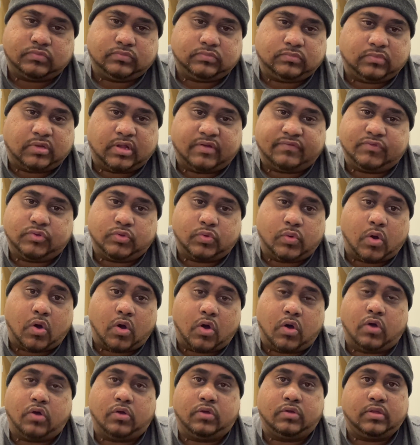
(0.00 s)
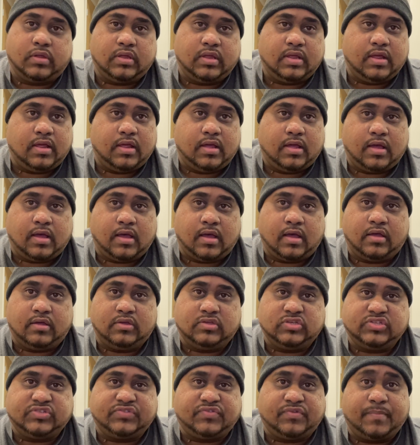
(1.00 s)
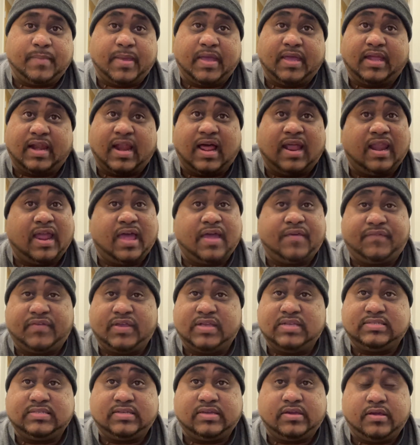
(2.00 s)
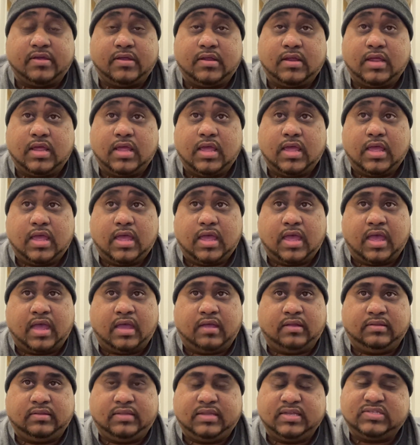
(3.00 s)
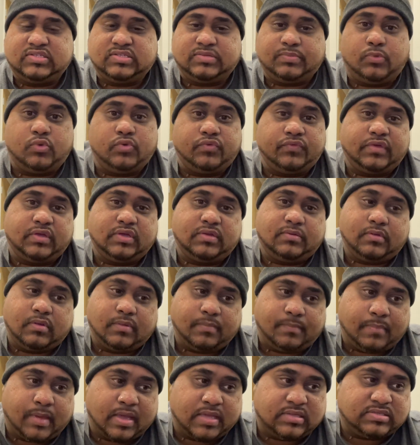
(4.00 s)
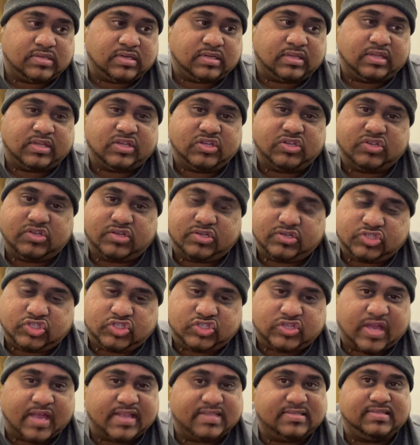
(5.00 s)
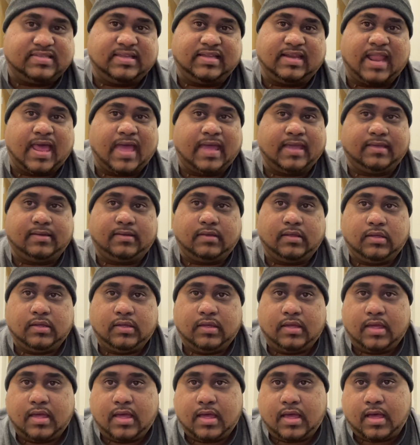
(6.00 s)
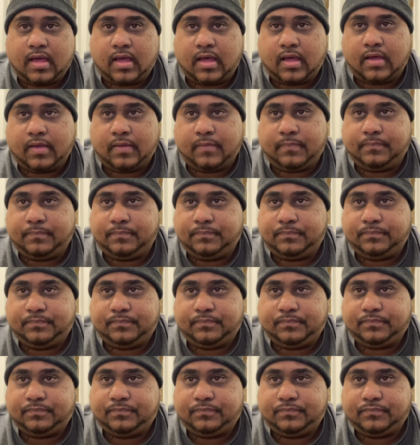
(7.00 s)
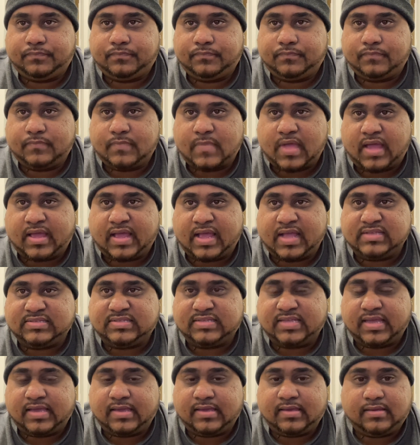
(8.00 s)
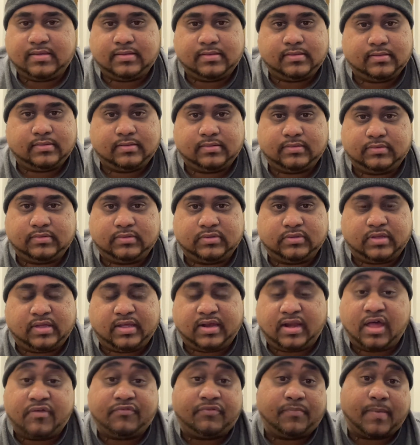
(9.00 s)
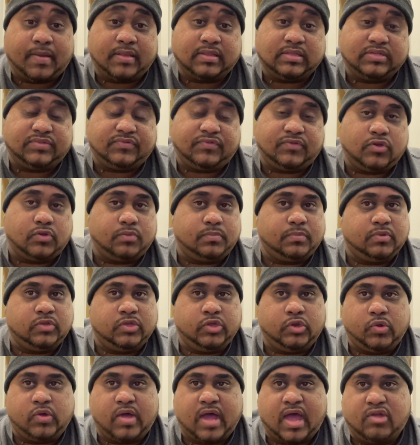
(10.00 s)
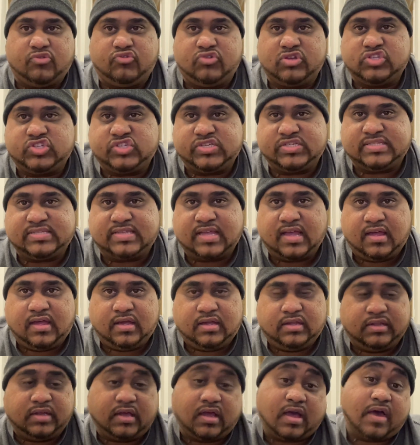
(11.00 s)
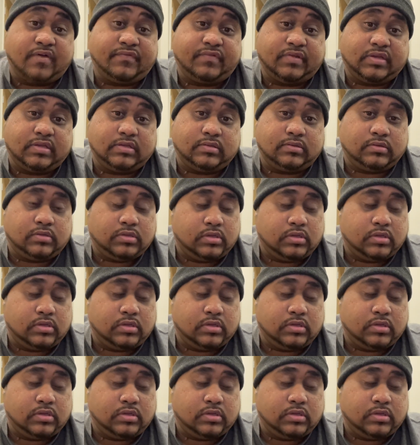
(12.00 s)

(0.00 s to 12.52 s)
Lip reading: Love you all, just for making our life easier. And this movie basically sheds the light. I can't say enough about this film. You know, Guy Ritchie's The Covenant.